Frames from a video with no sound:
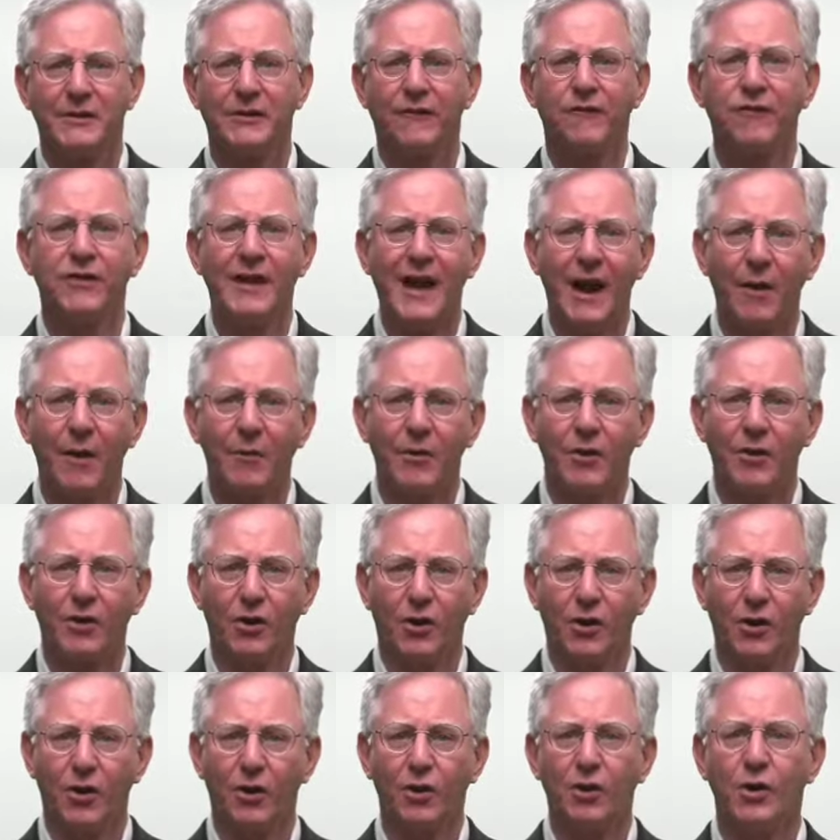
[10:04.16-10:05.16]
But the flower
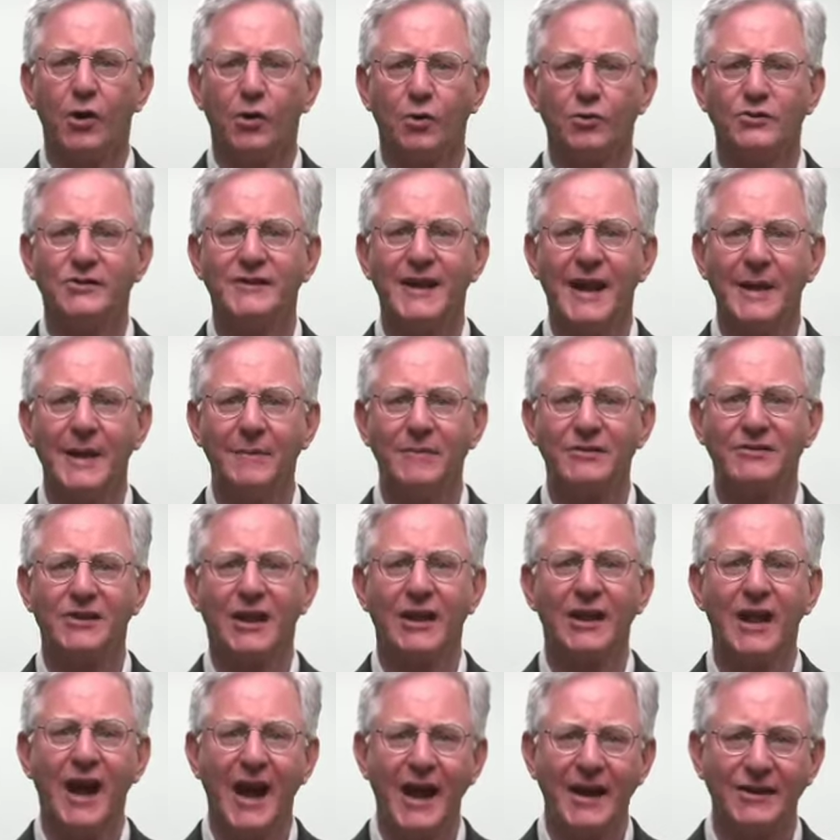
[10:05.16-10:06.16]
girl, whose name is
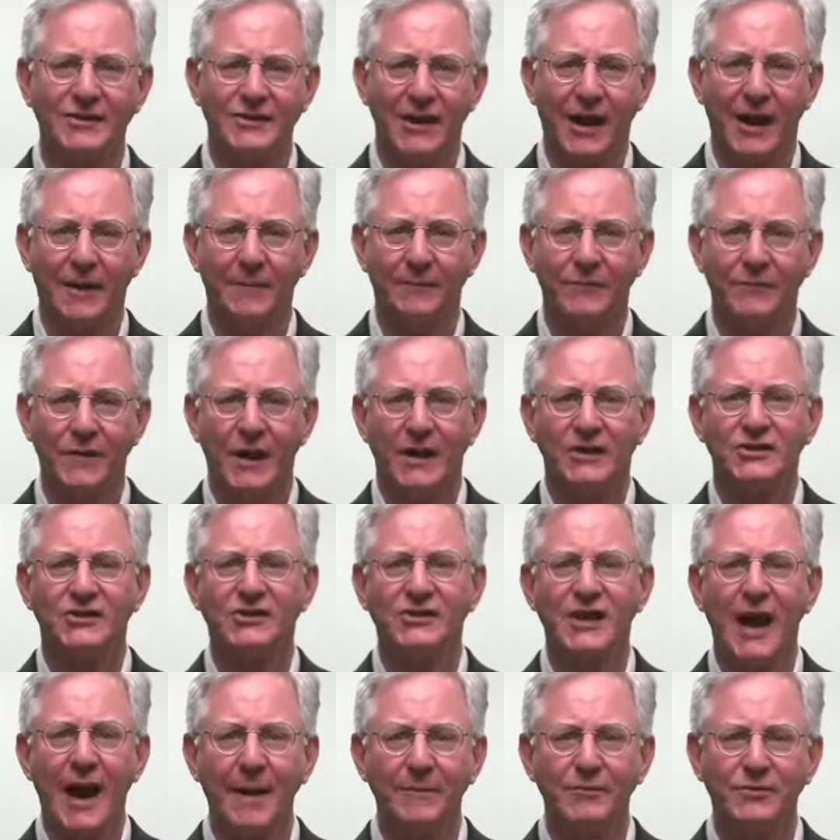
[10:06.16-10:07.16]
Eliza,
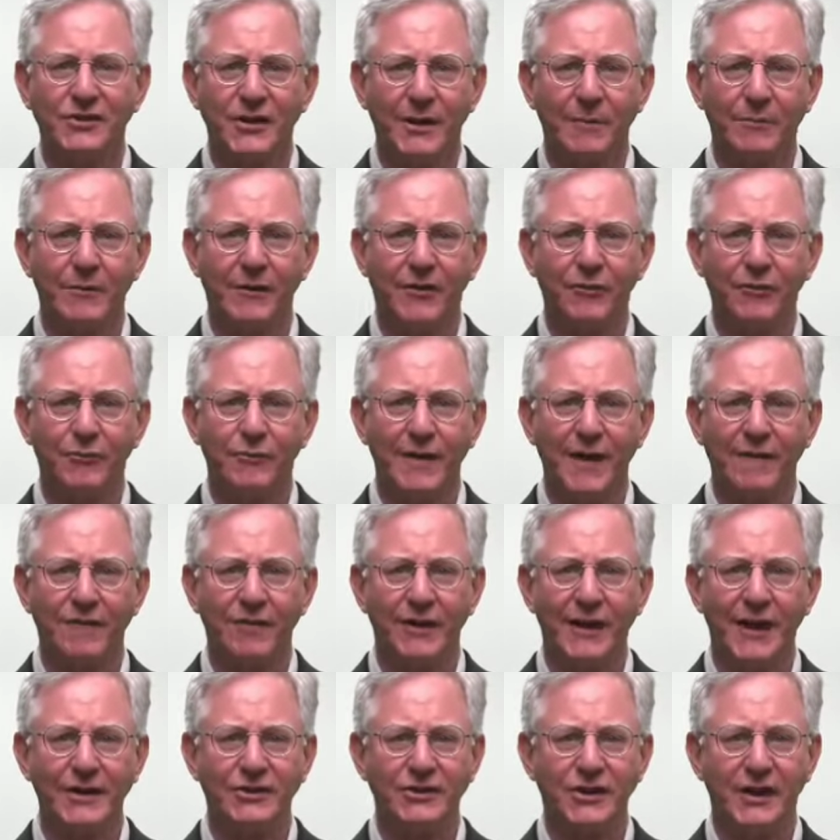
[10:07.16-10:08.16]
stops him with the
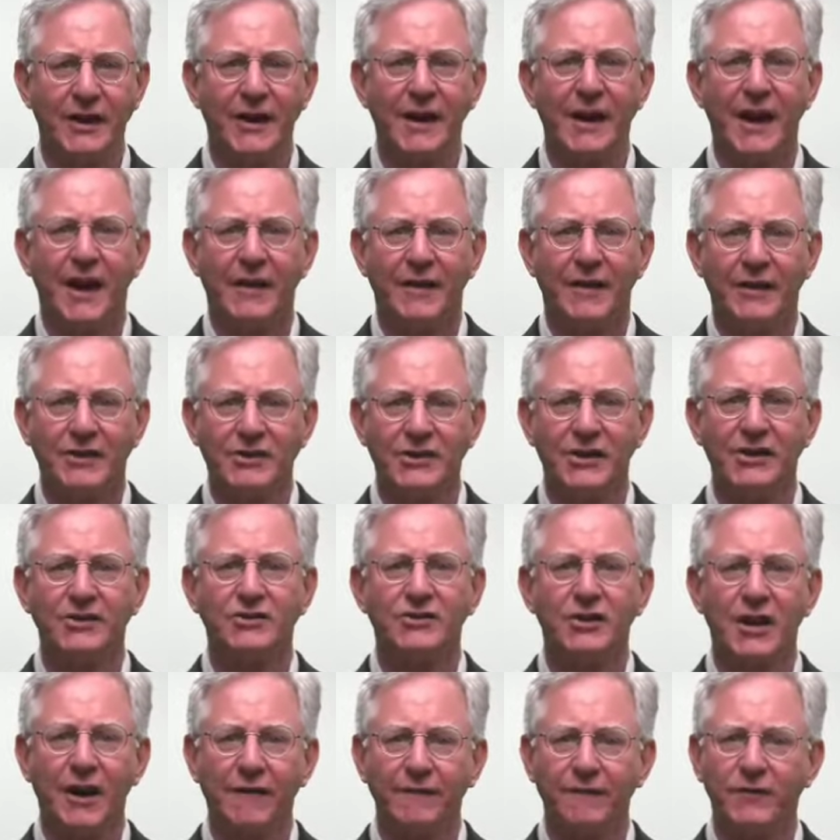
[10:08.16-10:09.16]
revelation that she
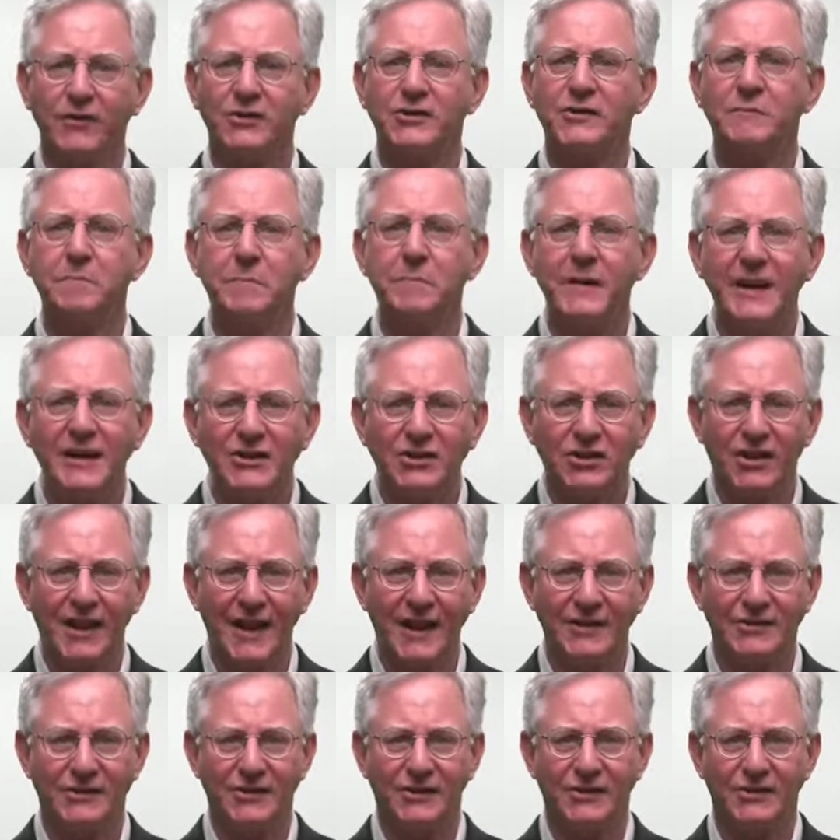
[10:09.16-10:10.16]
has come for speech
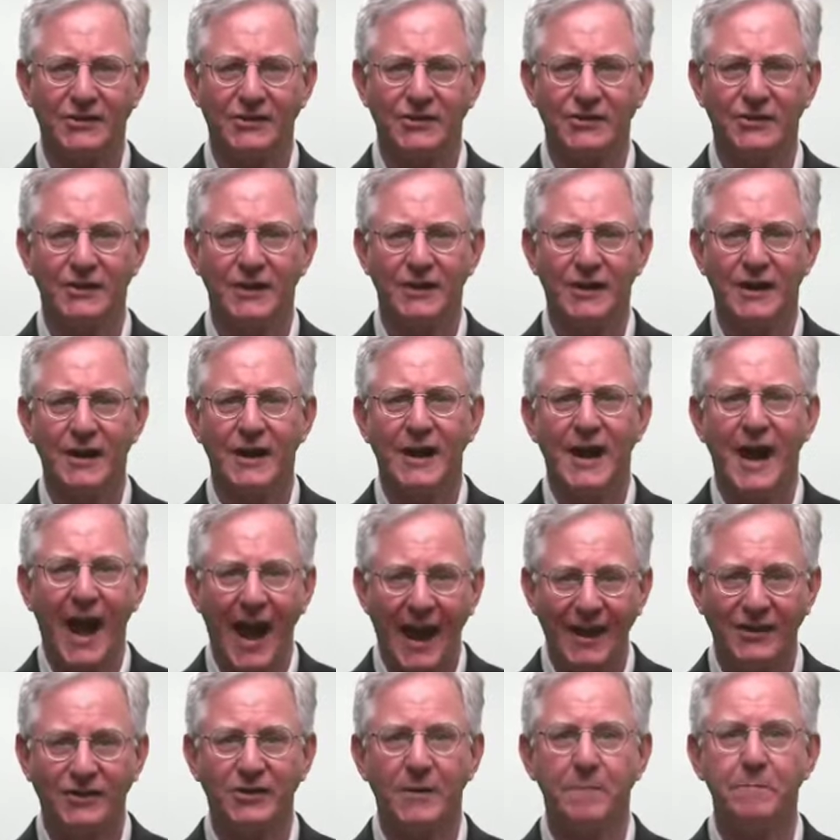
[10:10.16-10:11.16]
lessons
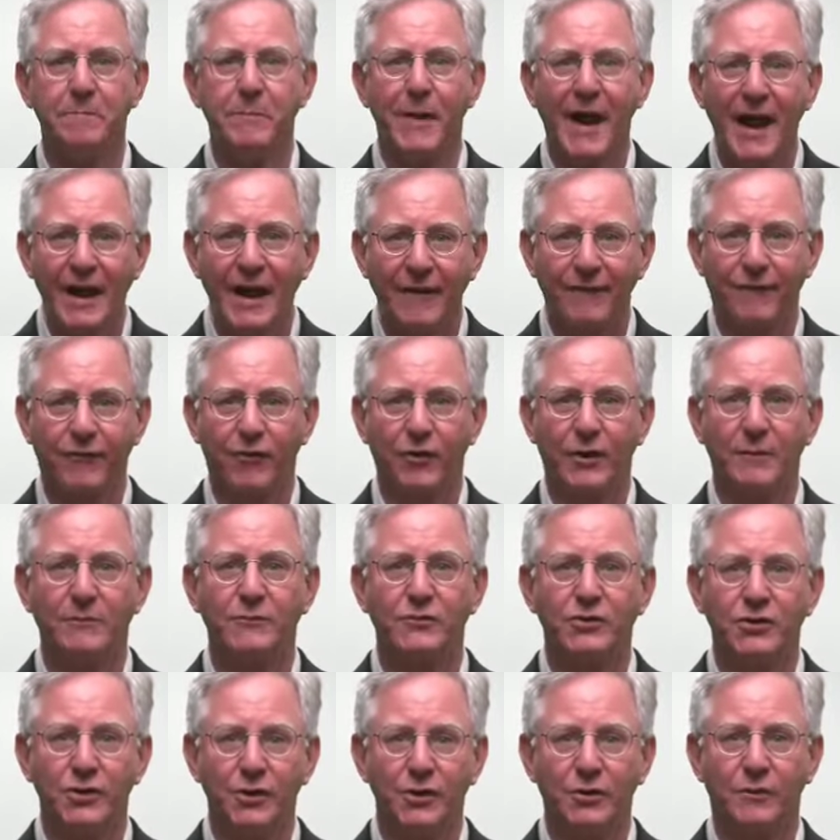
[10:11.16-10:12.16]
and to pay for
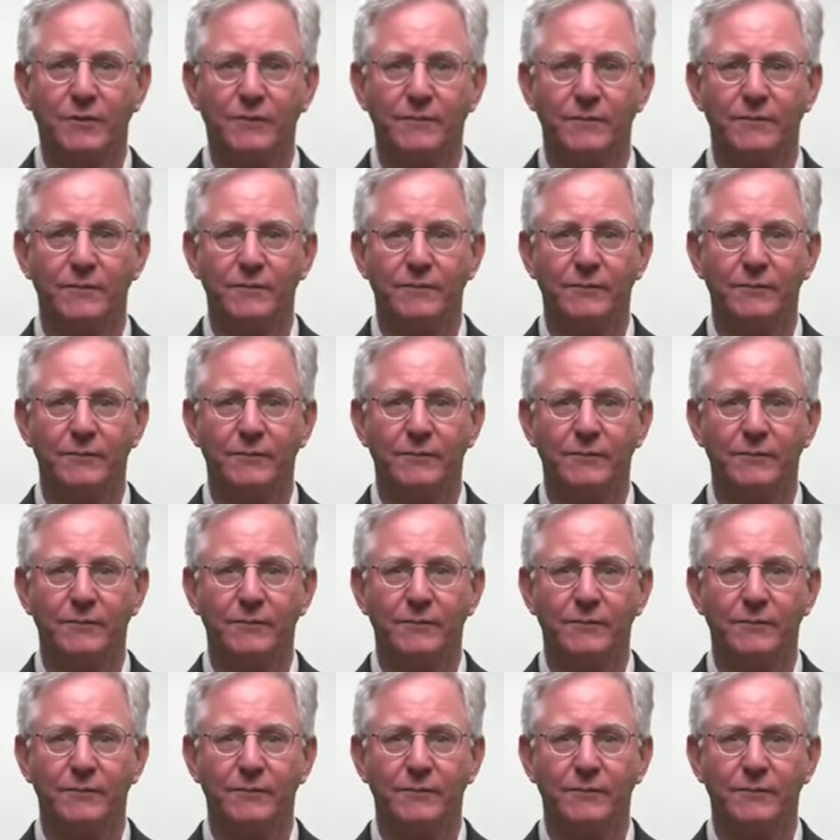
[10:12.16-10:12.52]
them too.